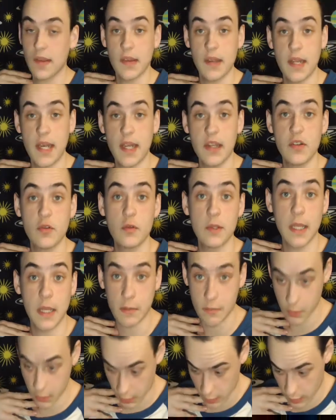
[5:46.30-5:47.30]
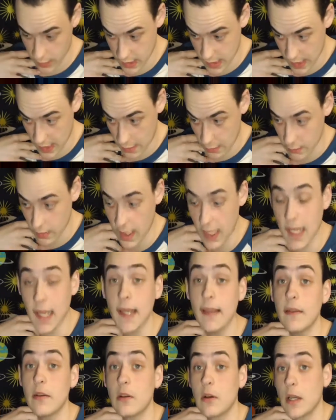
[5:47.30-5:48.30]
of the neck to allow him to look down
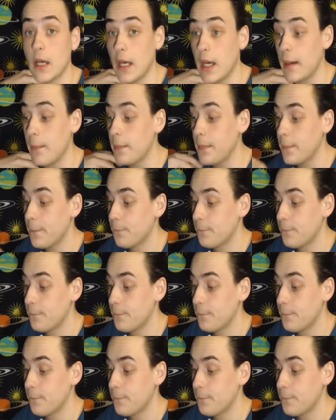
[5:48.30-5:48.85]
and look up.